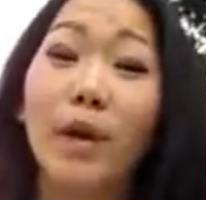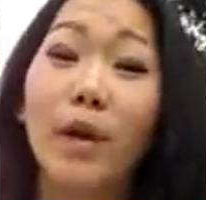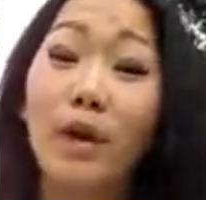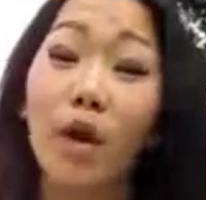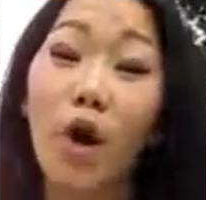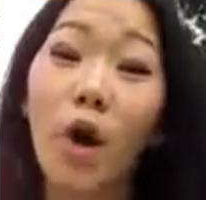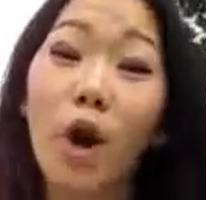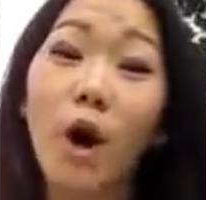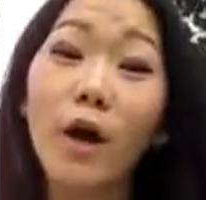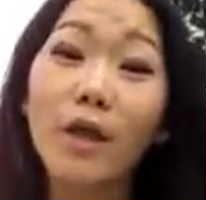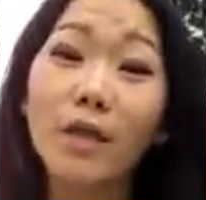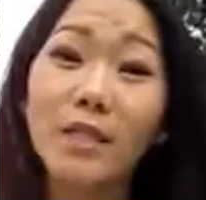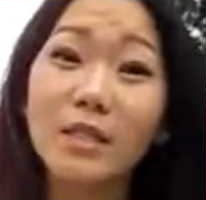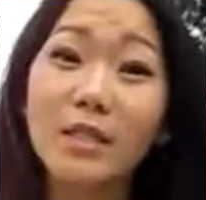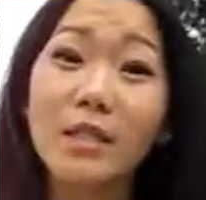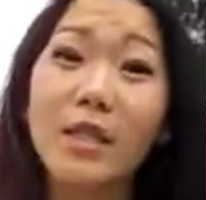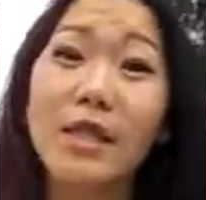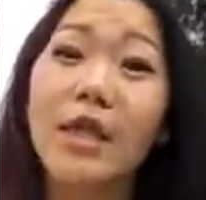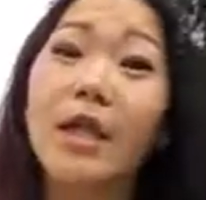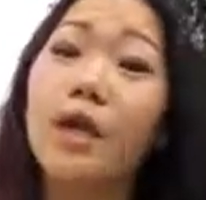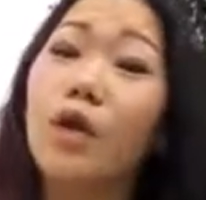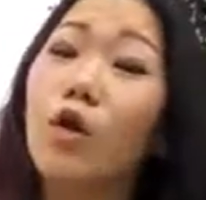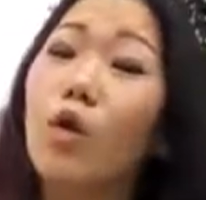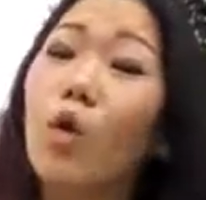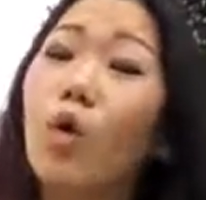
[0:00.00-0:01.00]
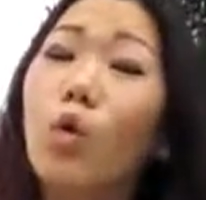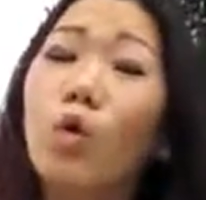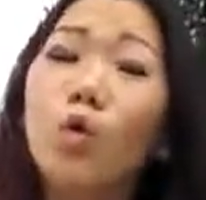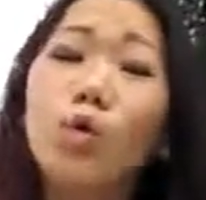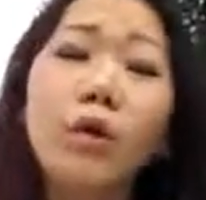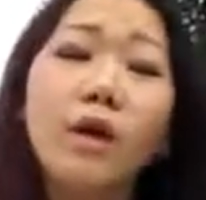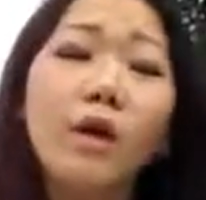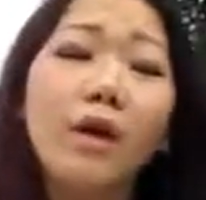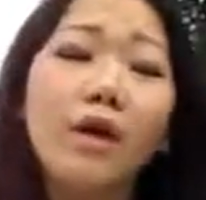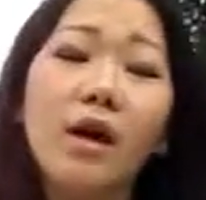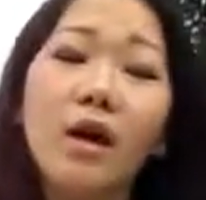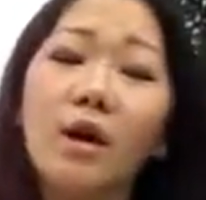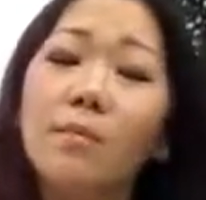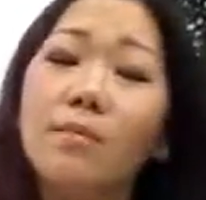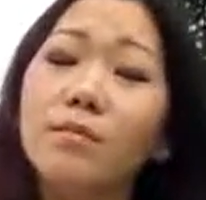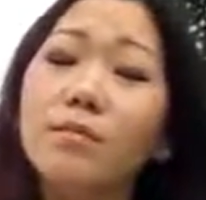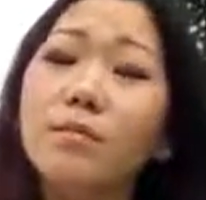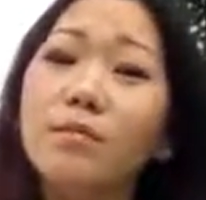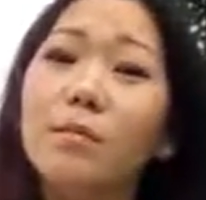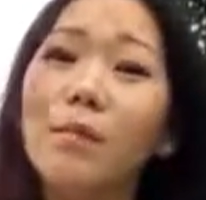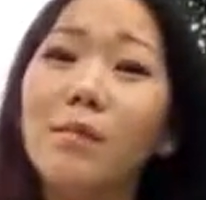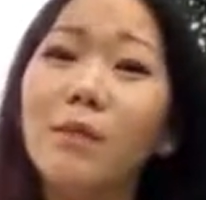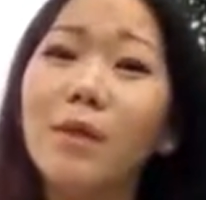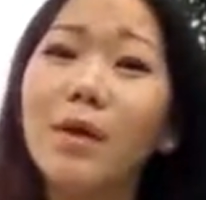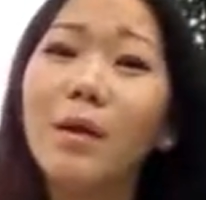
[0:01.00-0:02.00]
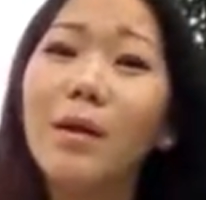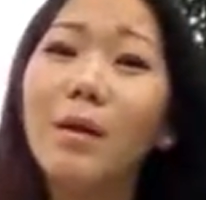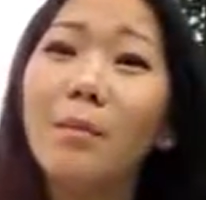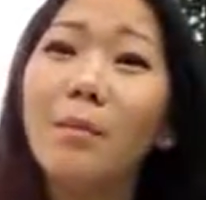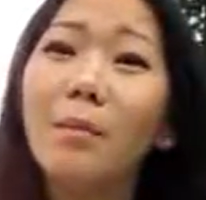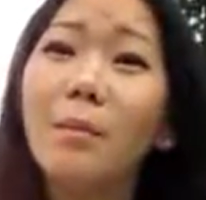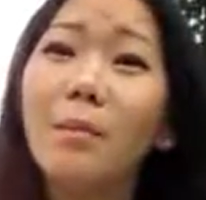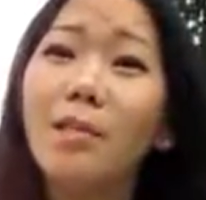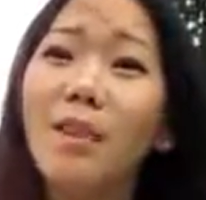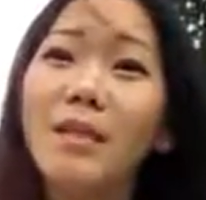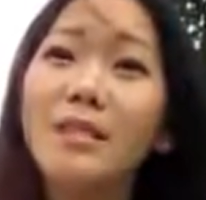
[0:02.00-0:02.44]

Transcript: And honestly, it only comes from him.